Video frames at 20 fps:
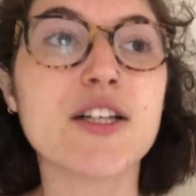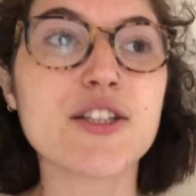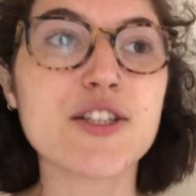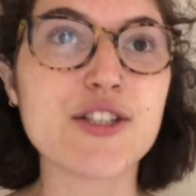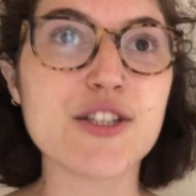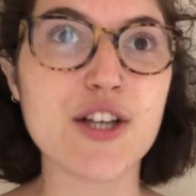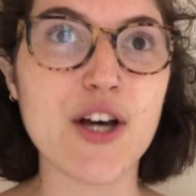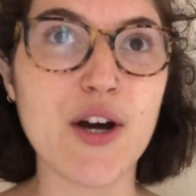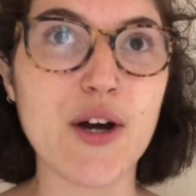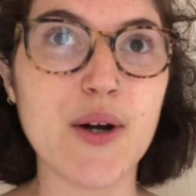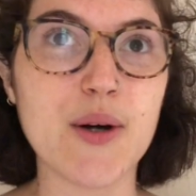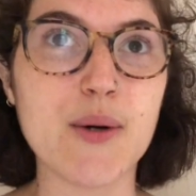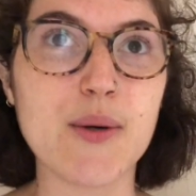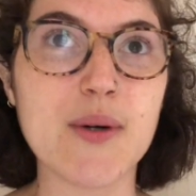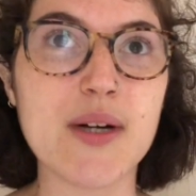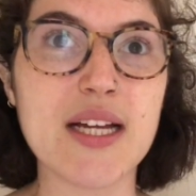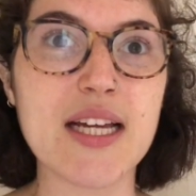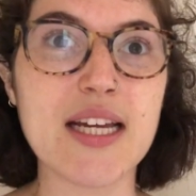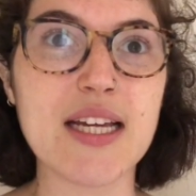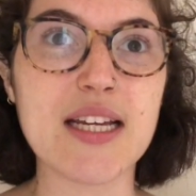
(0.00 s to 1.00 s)
So
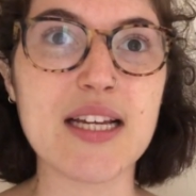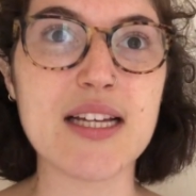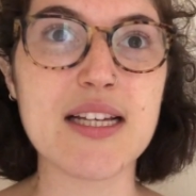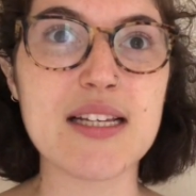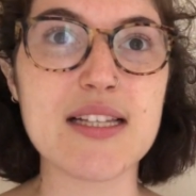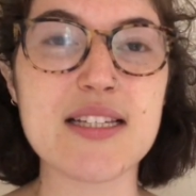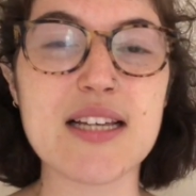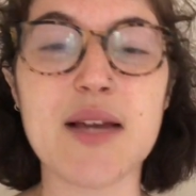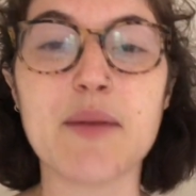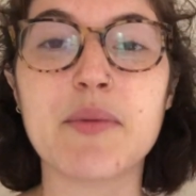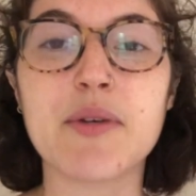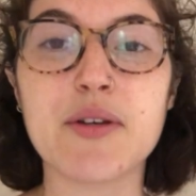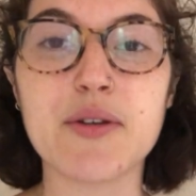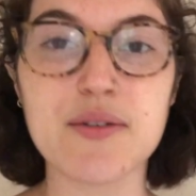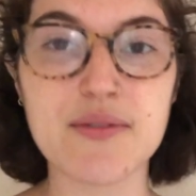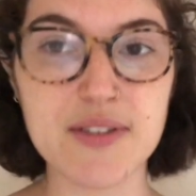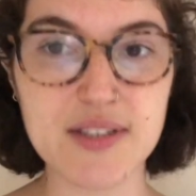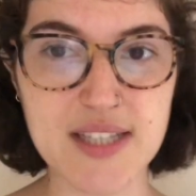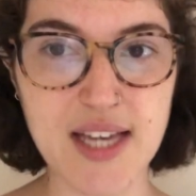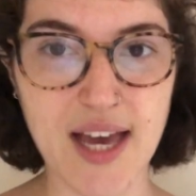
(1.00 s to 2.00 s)
it is a
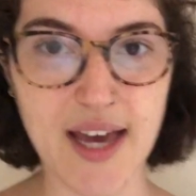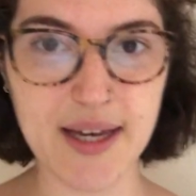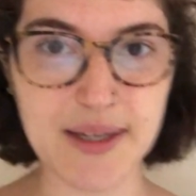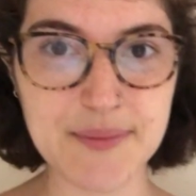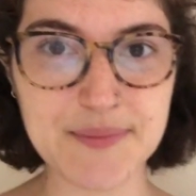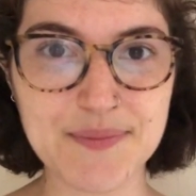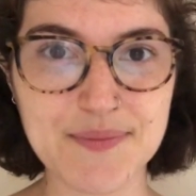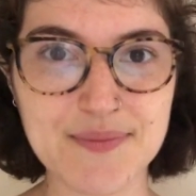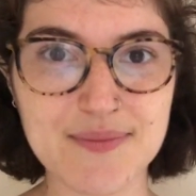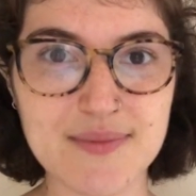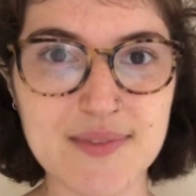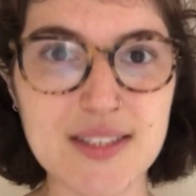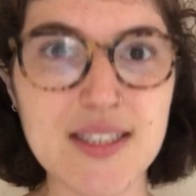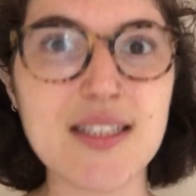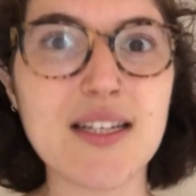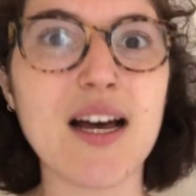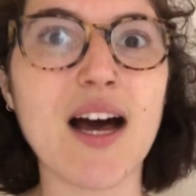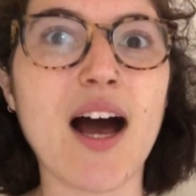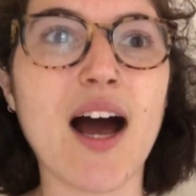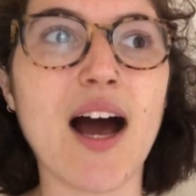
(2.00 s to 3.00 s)
beautiful day.
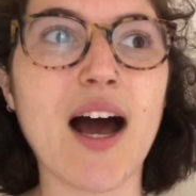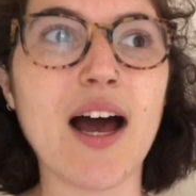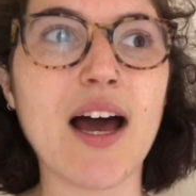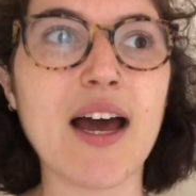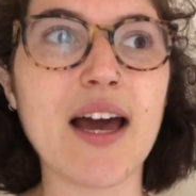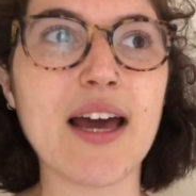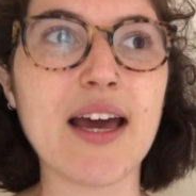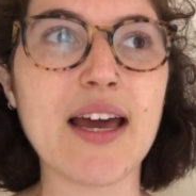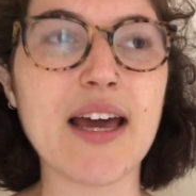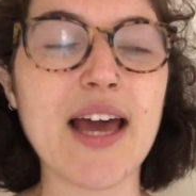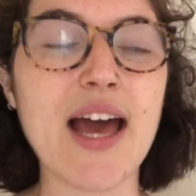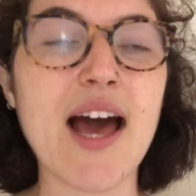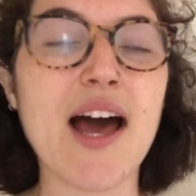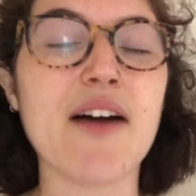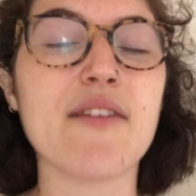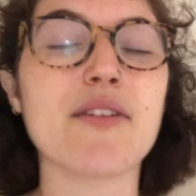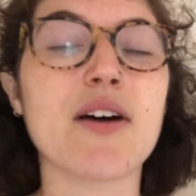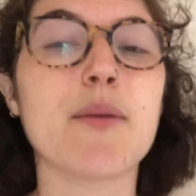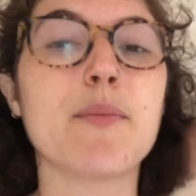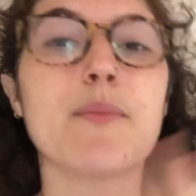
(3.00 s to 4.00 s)
I
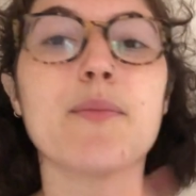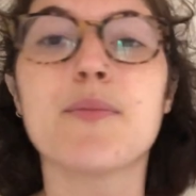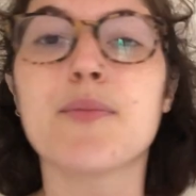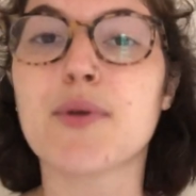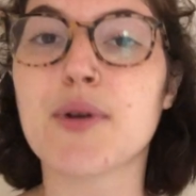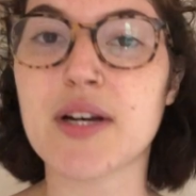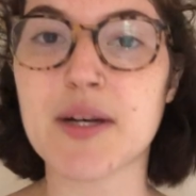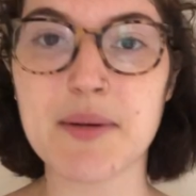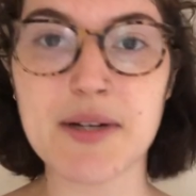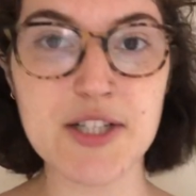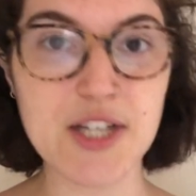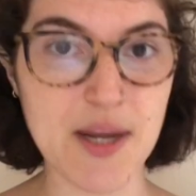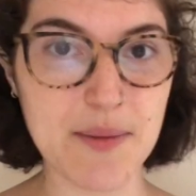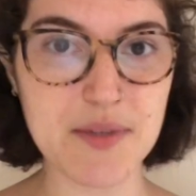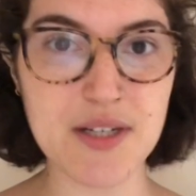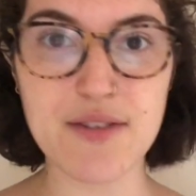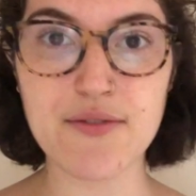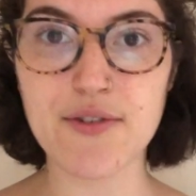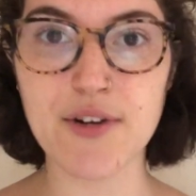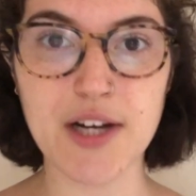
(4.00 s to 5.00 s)
have a pretty much
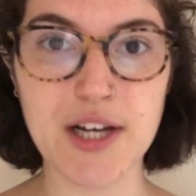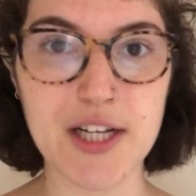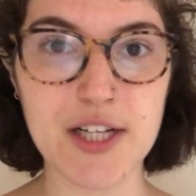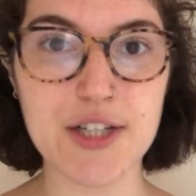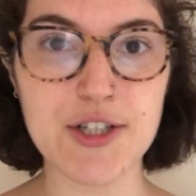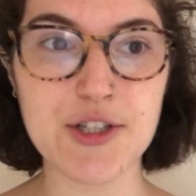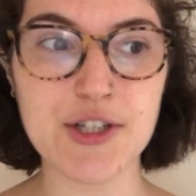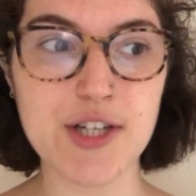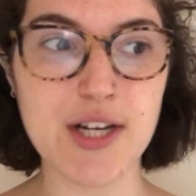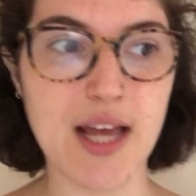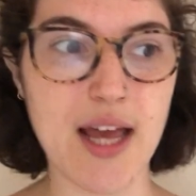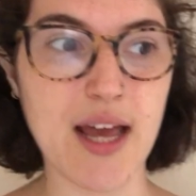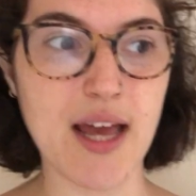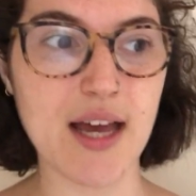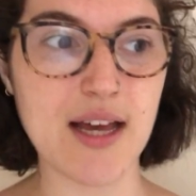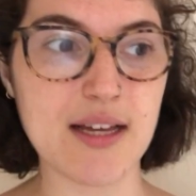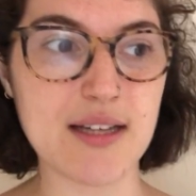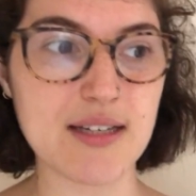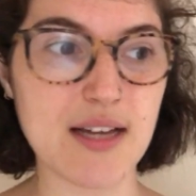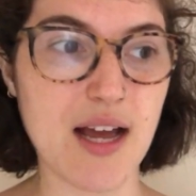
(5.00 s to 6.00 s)
empty fridge
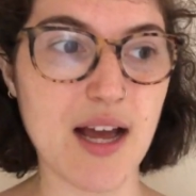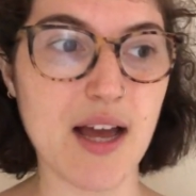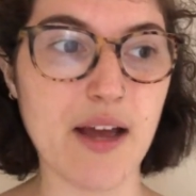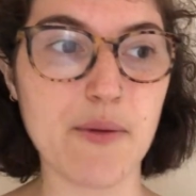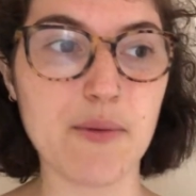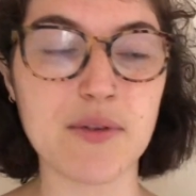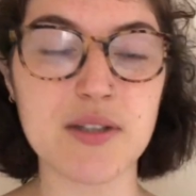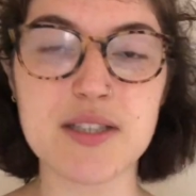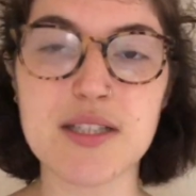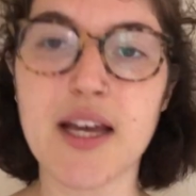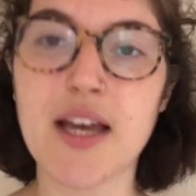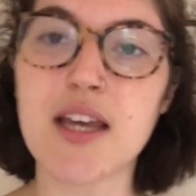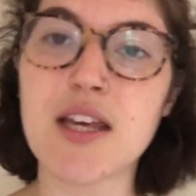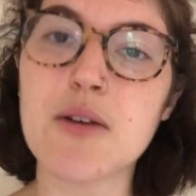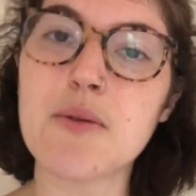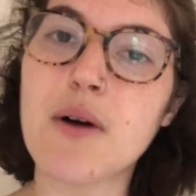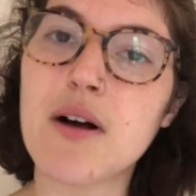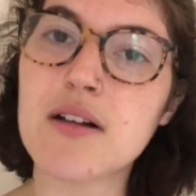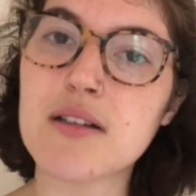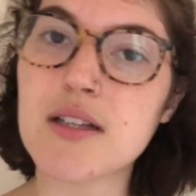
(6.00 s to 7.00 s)
and I will take
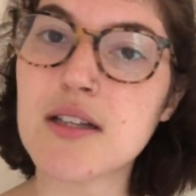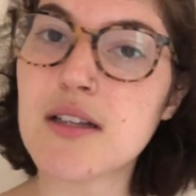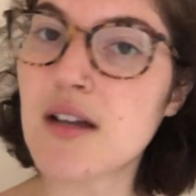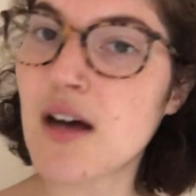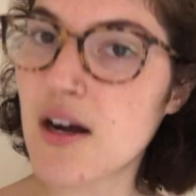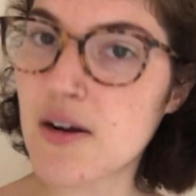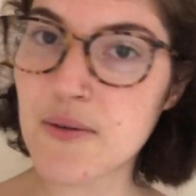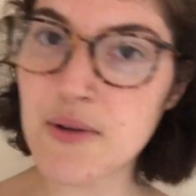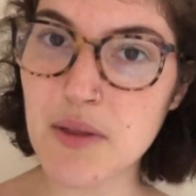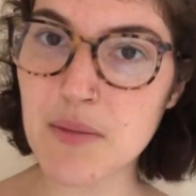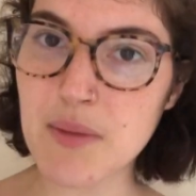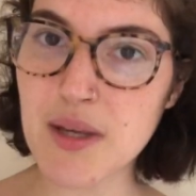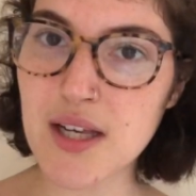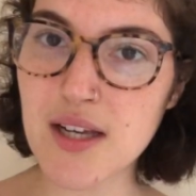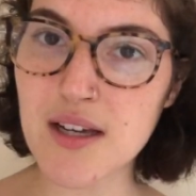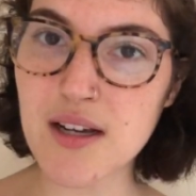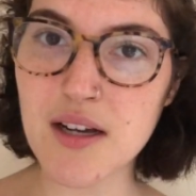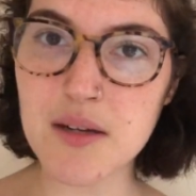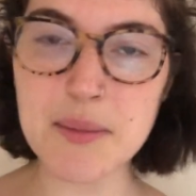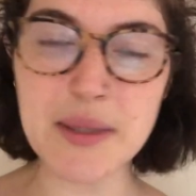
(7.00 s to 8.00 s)
you all along with
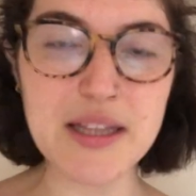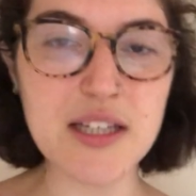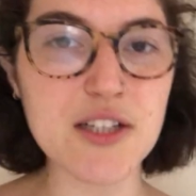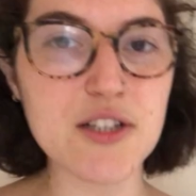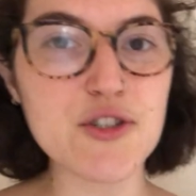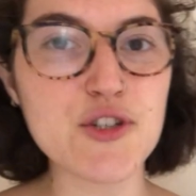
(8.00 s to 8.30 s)
me on my little